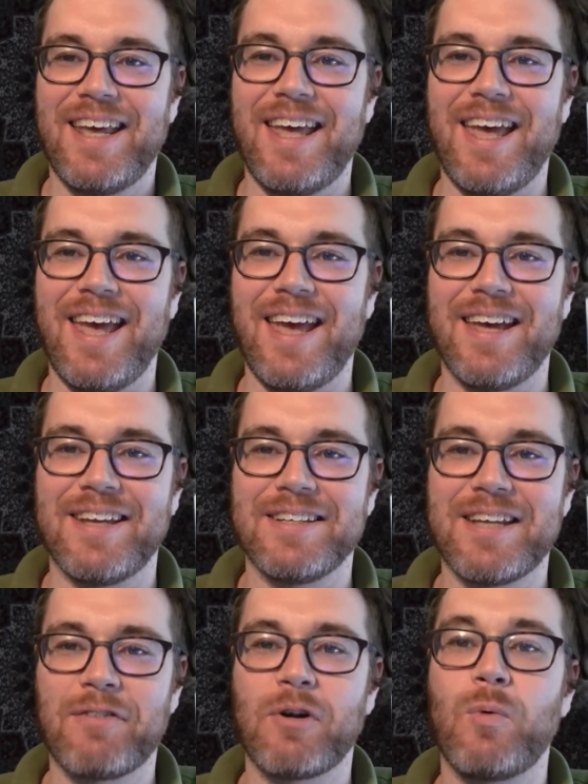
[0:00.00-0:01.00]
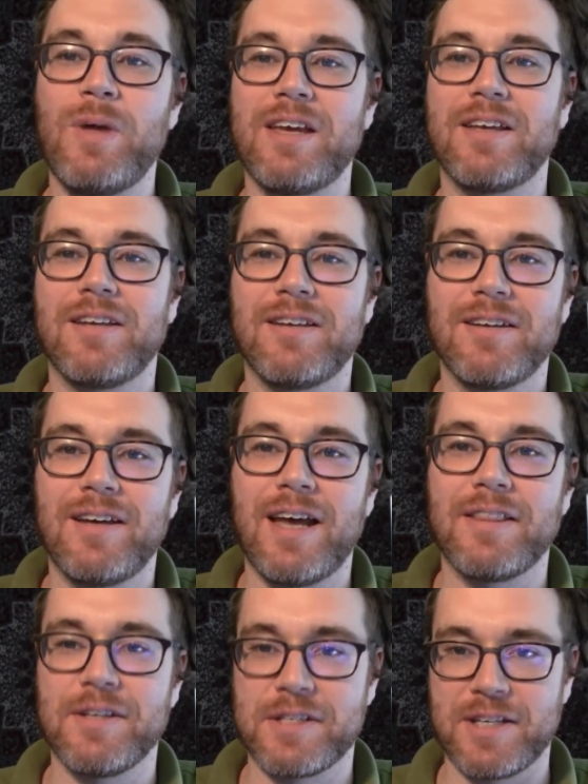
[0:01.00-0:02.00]
And every week
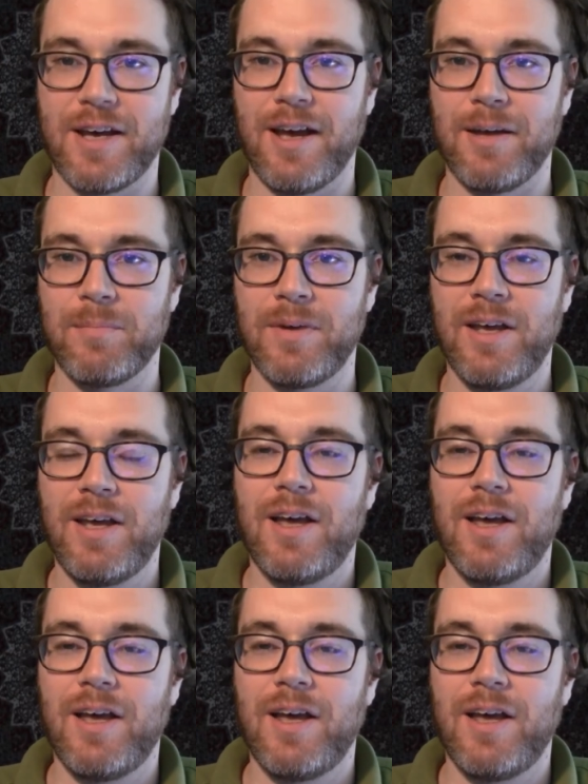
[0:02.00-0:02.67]
at this time,